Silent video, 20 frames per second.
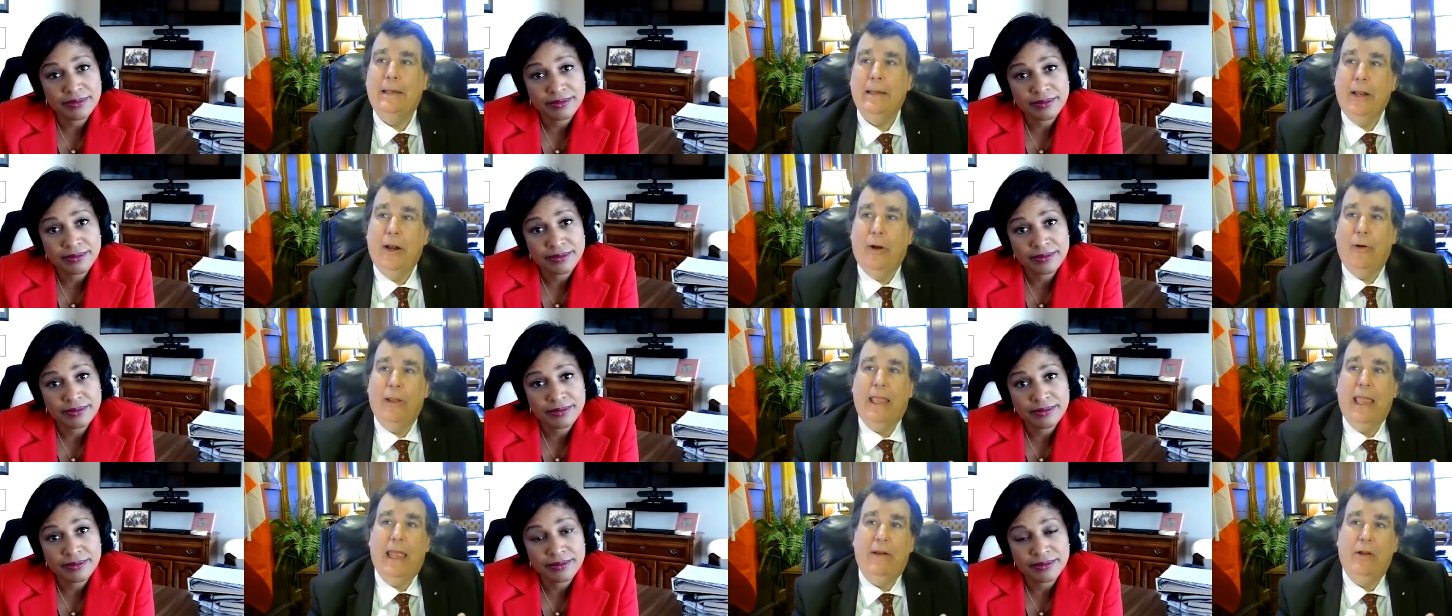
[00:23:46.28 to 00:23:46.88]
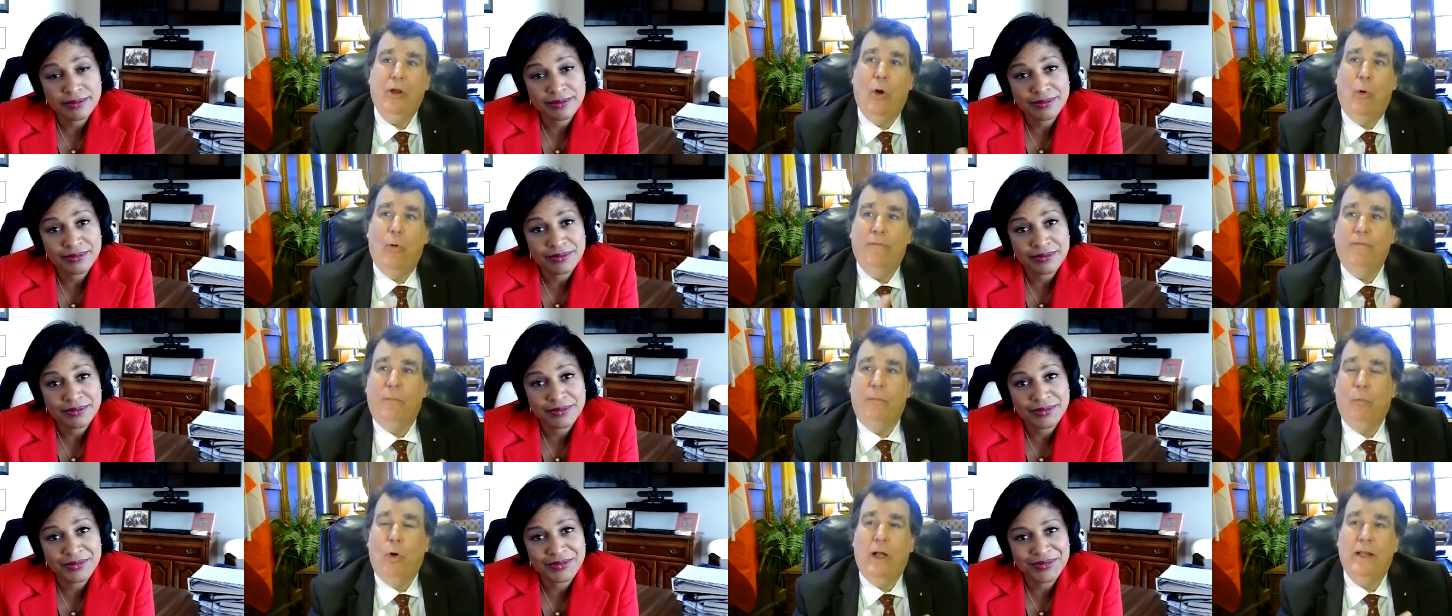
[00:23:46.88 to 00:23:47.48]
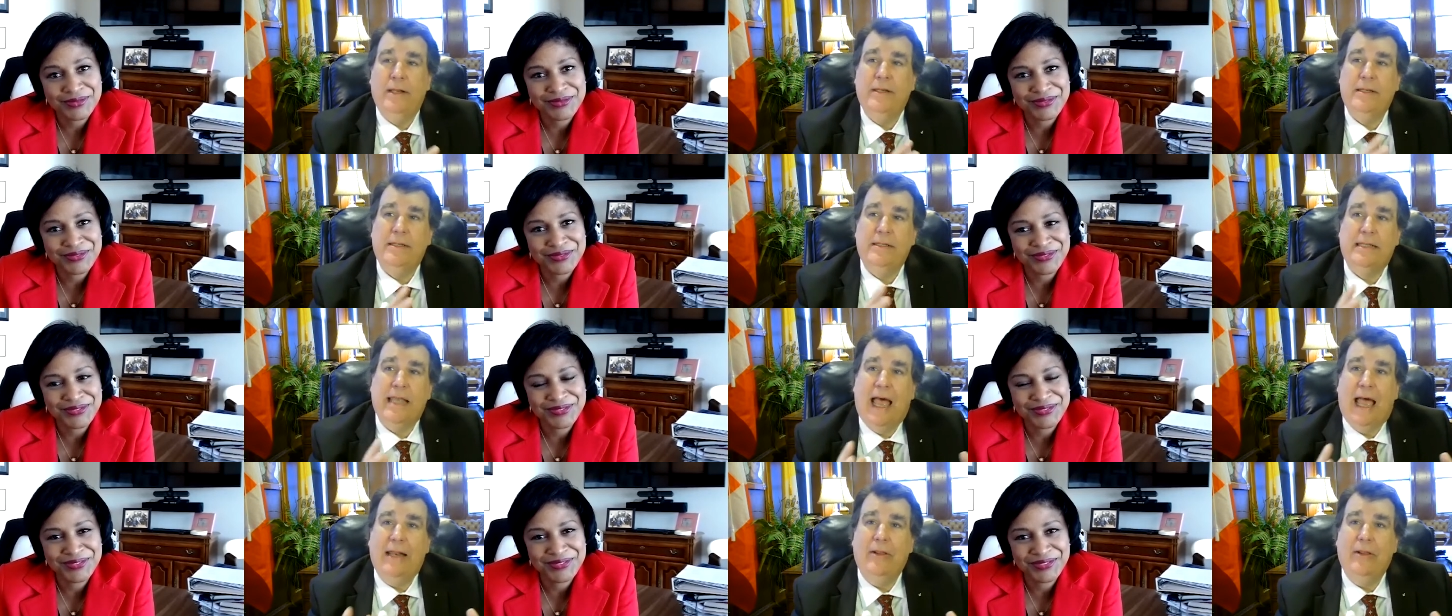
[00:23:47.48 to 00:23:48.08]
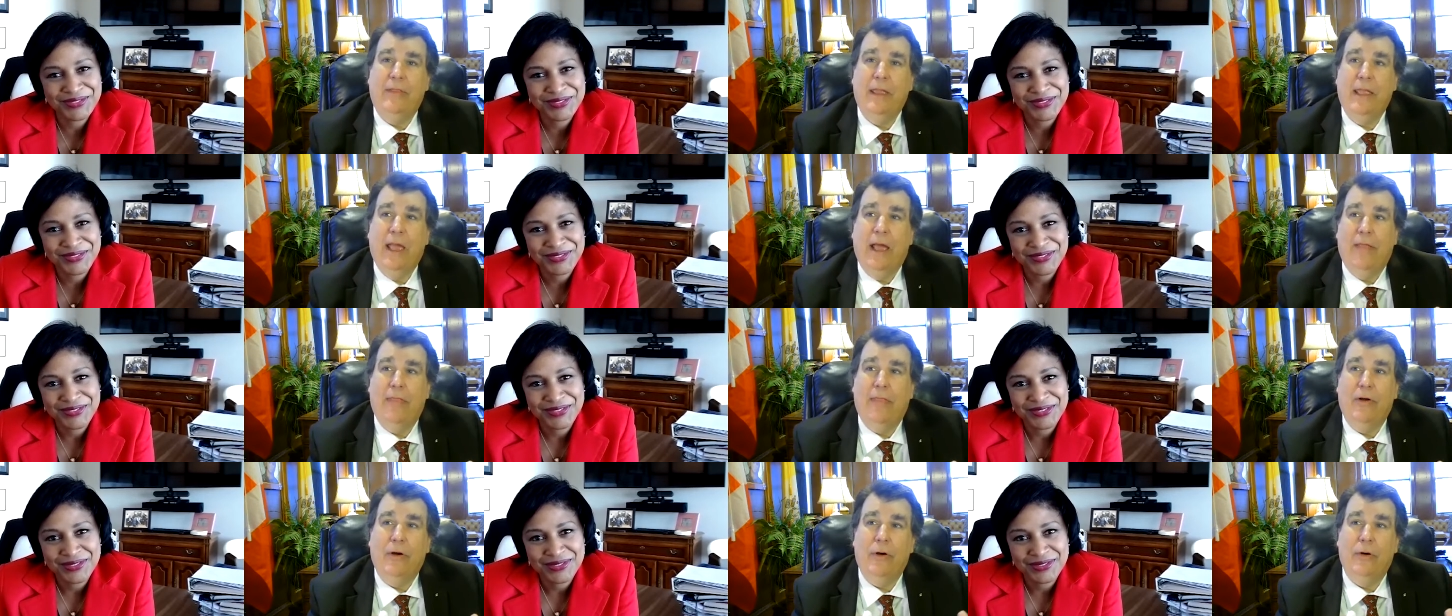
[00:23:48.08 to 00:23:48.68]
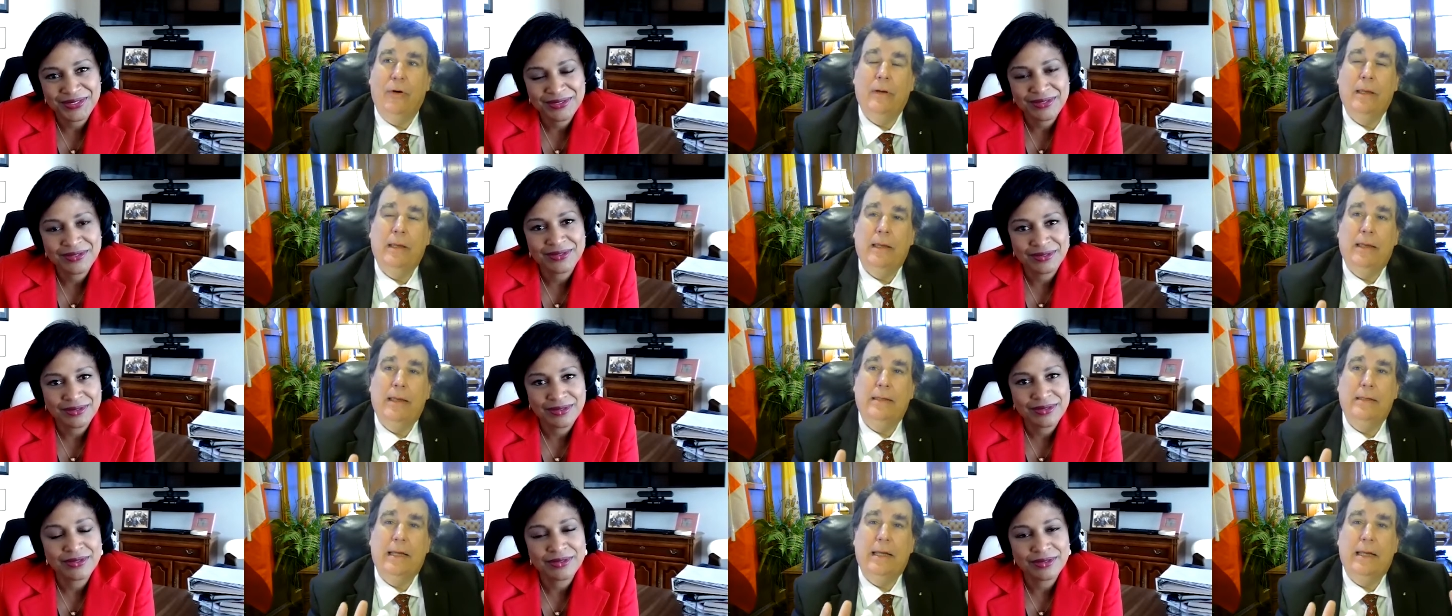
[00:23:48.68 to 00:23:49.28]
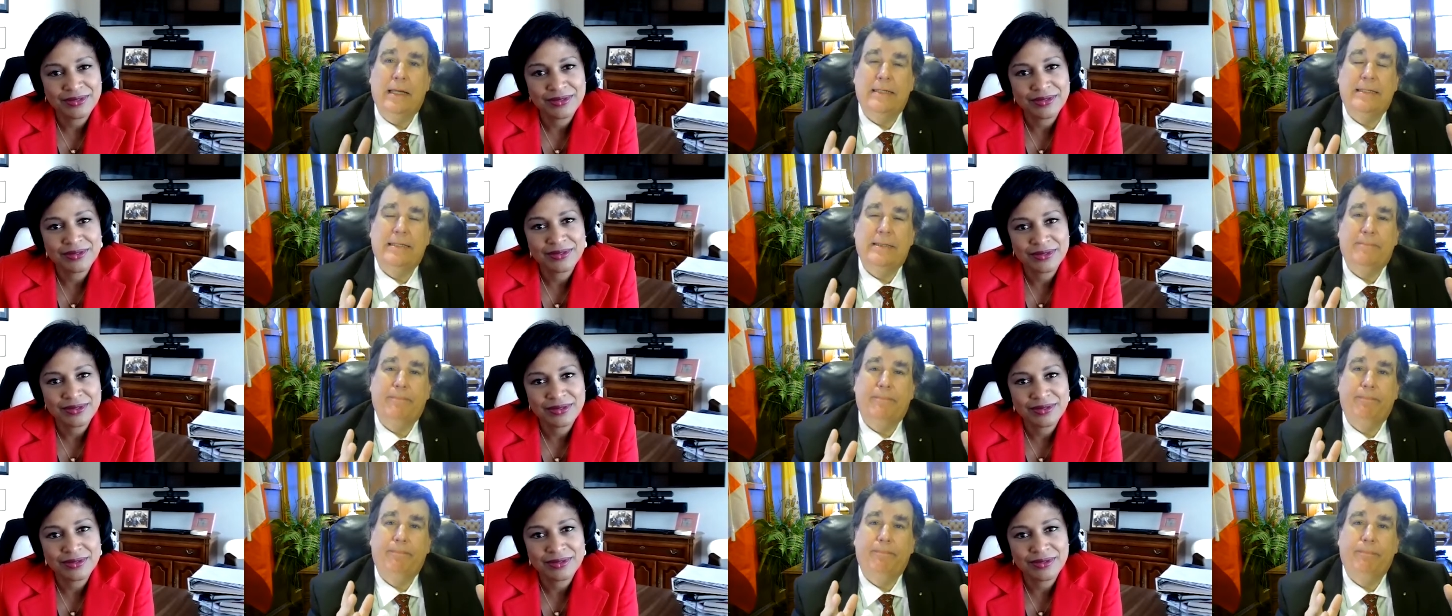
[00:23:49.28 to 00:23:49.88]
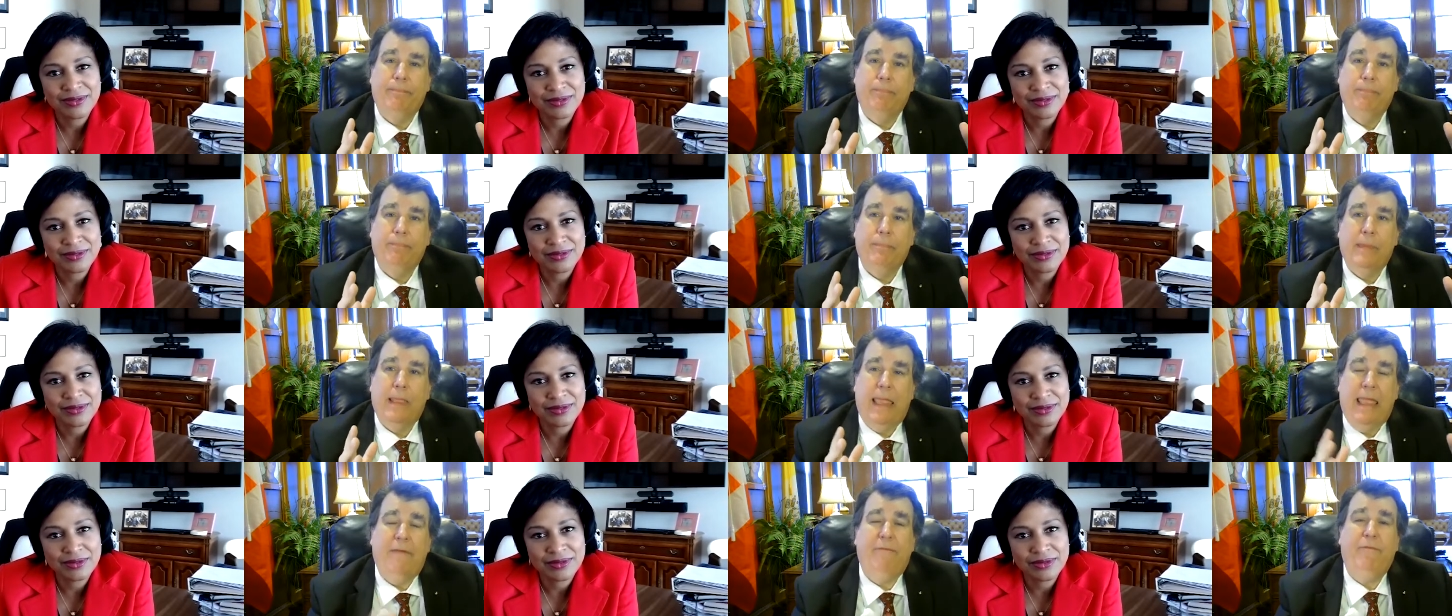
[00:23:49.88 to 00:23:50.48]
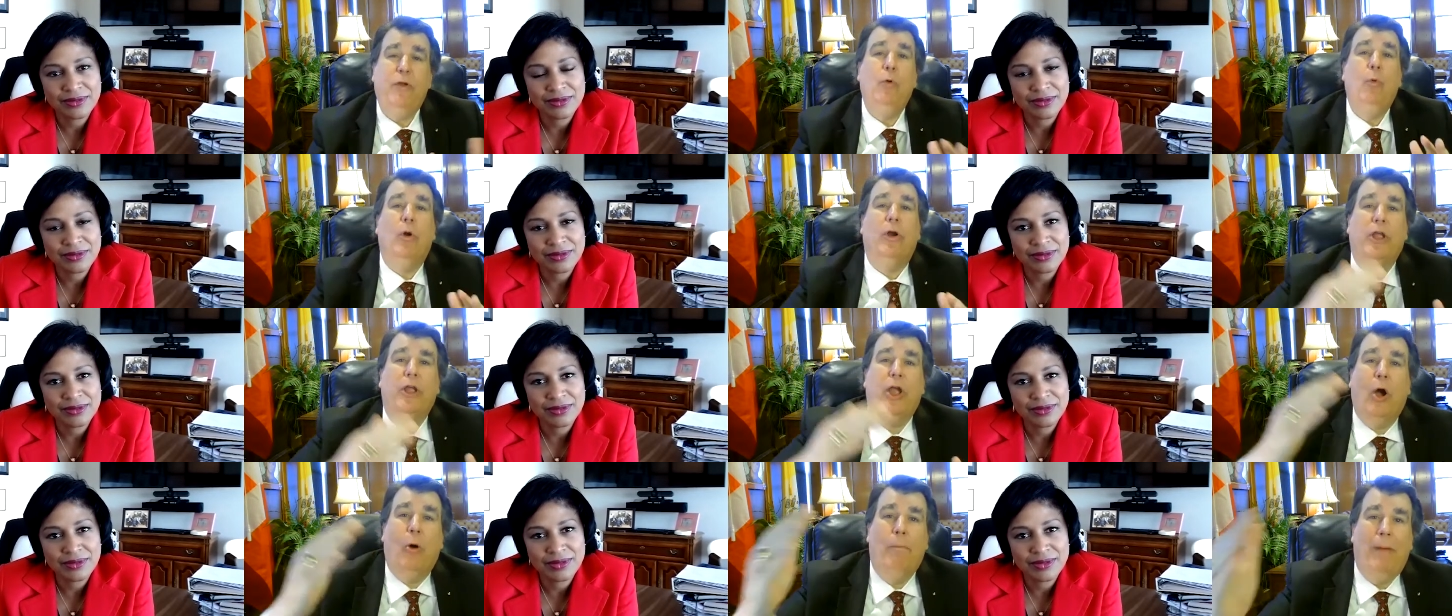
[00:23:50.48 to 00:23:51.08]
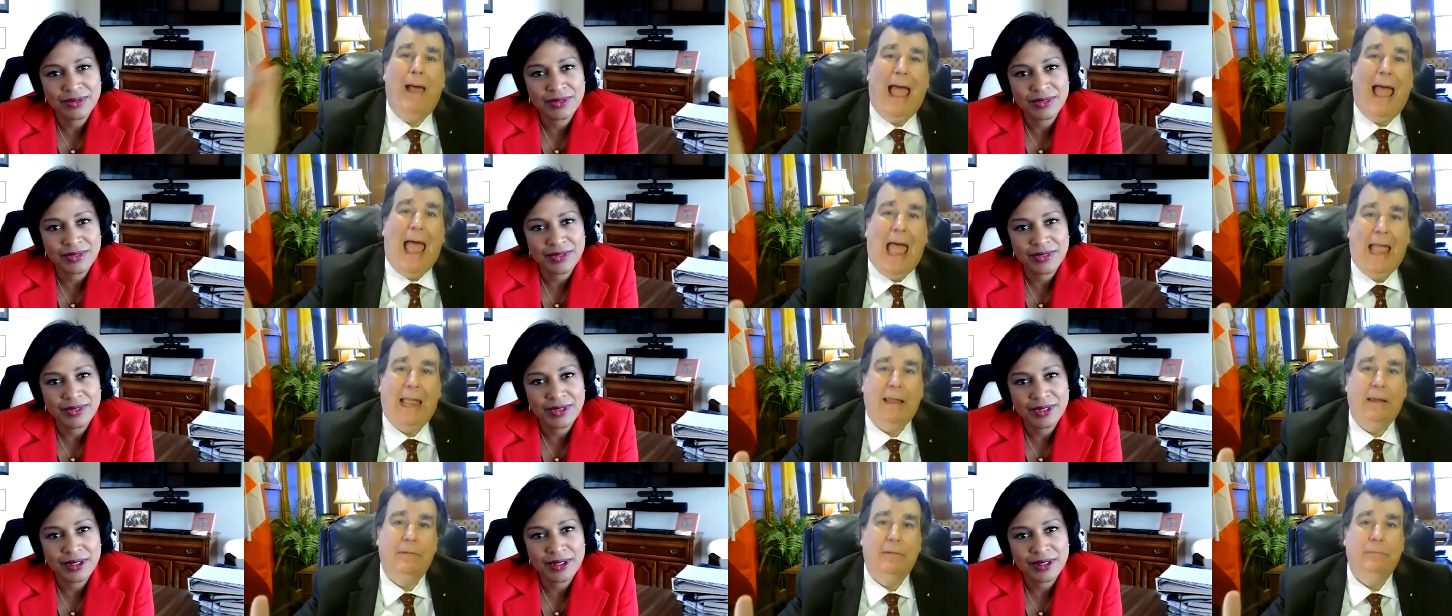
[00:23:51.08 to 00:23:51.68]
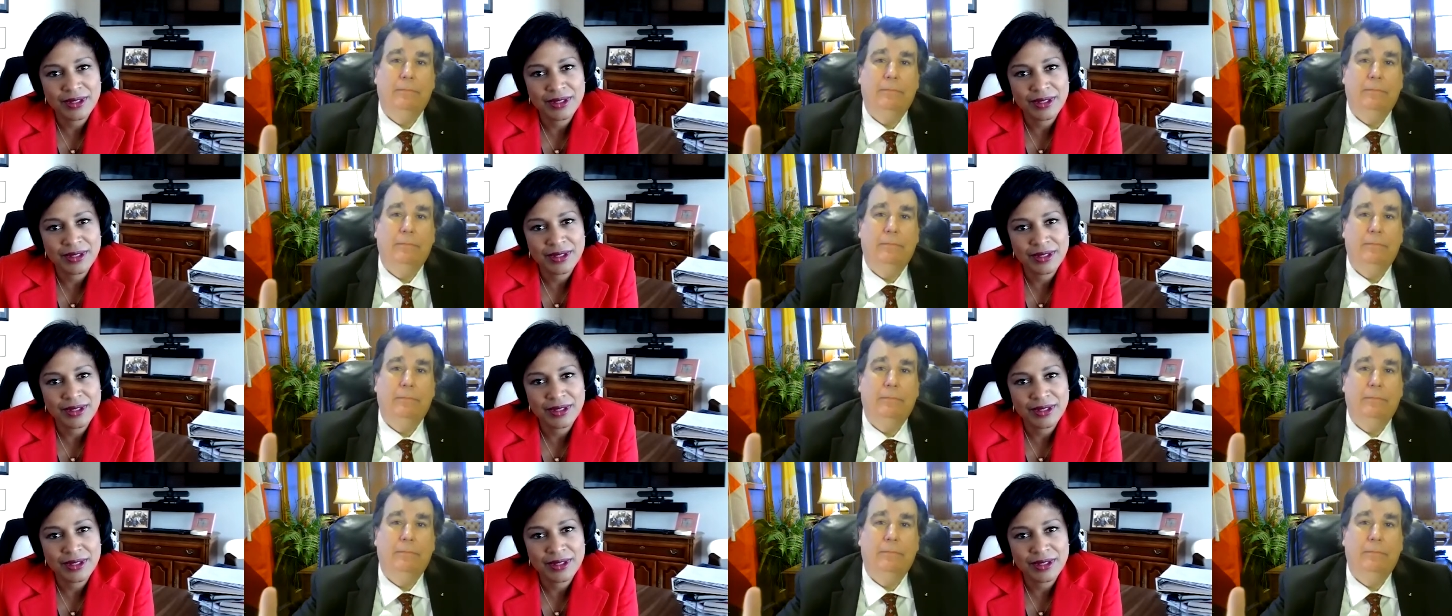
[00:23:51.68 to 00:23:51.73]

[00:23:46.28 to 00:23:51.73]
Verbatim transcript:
Speaker 1: you know, again, going from one side to the other, does if you were to go back